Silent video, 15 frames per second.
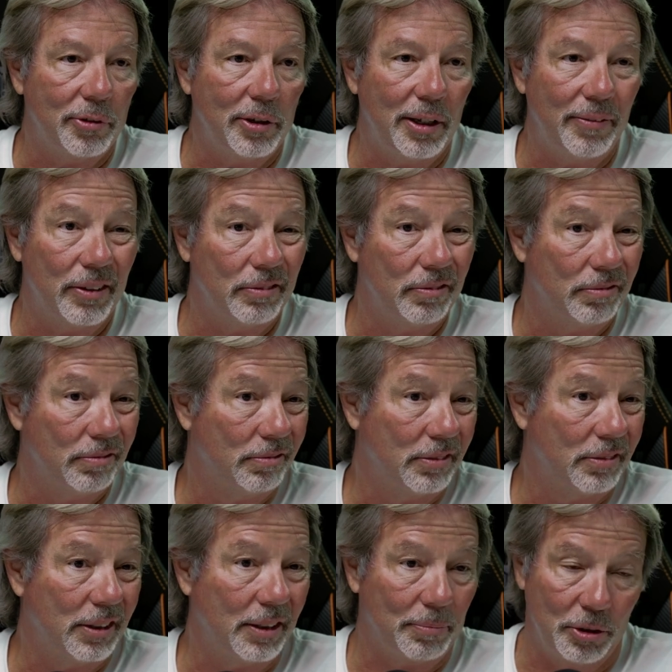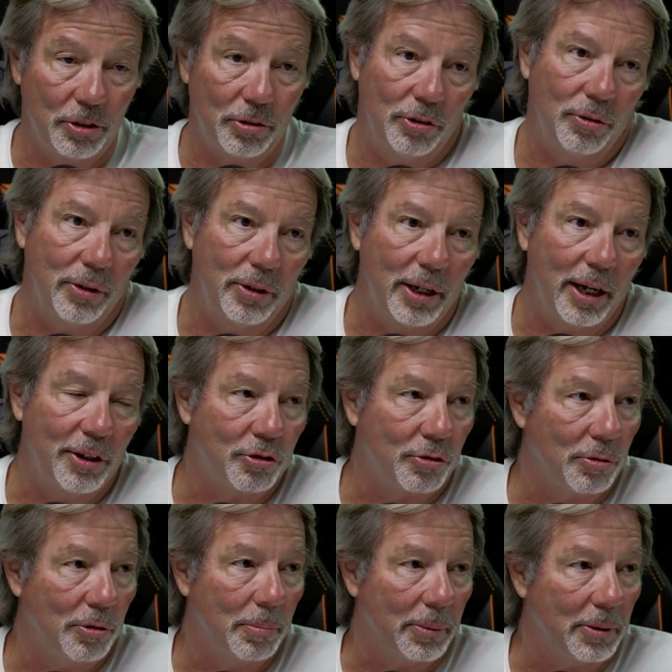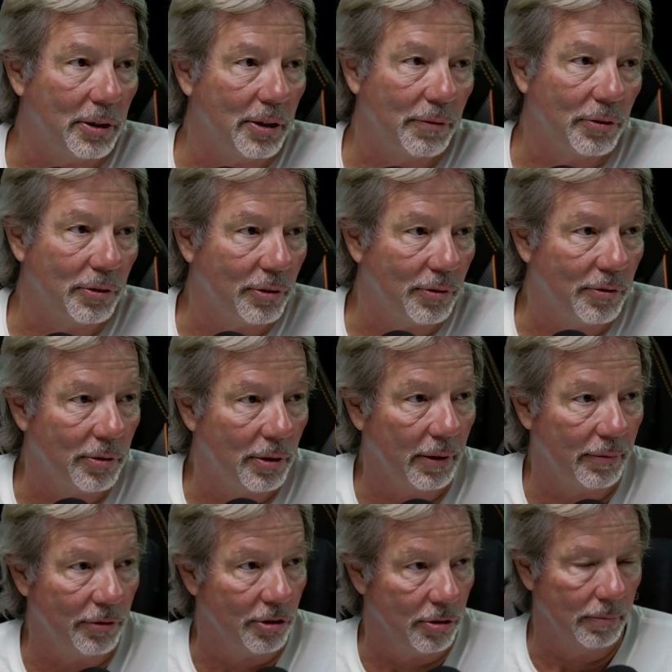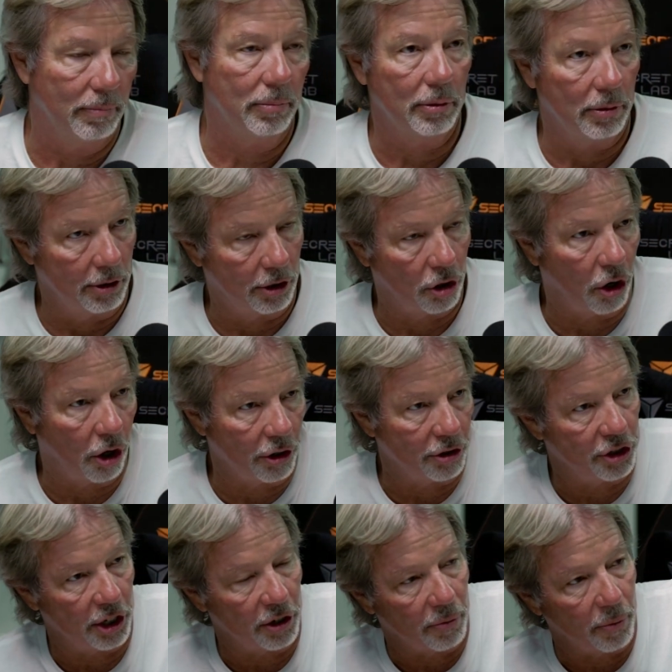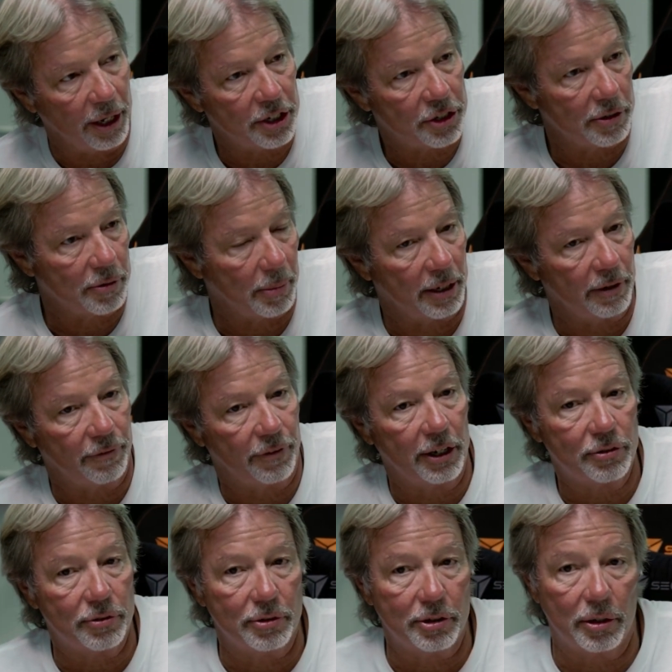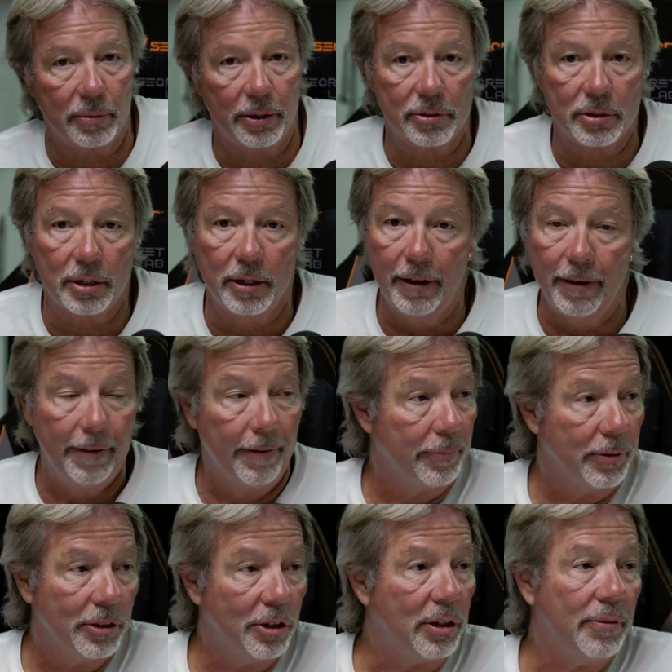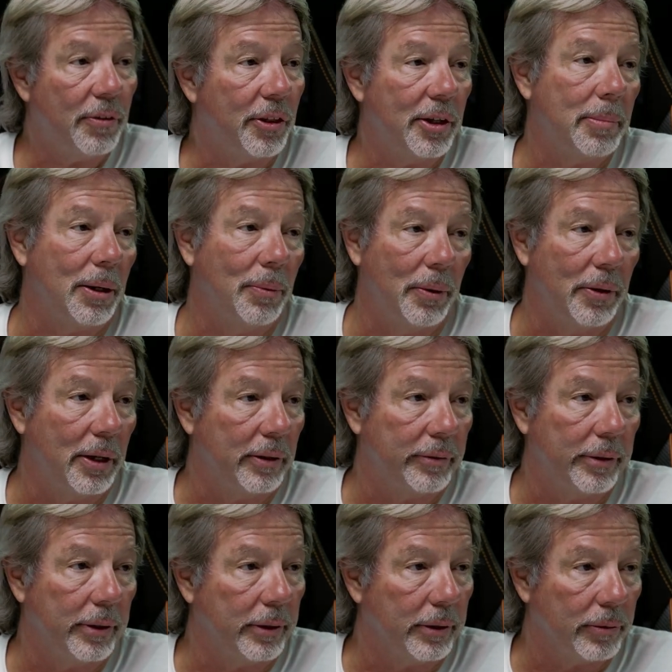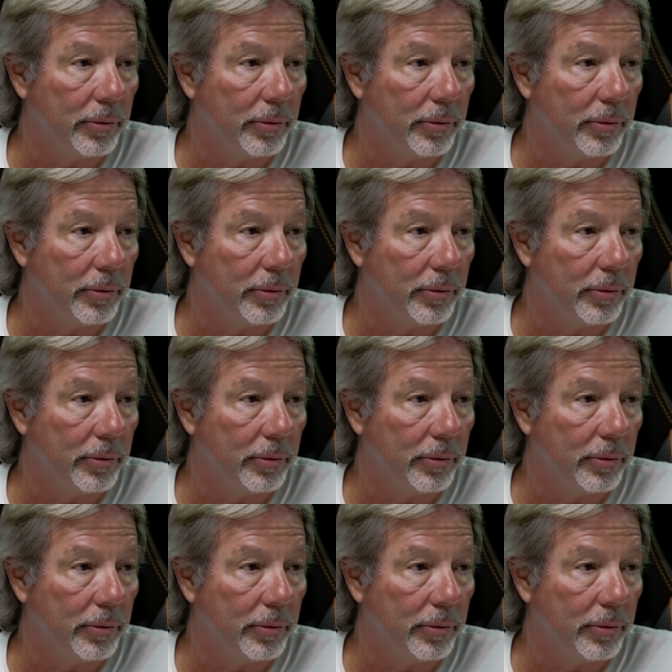even, due to the age group and the difference of car generations, manufacturing generations, you don't even think about where the antenna is.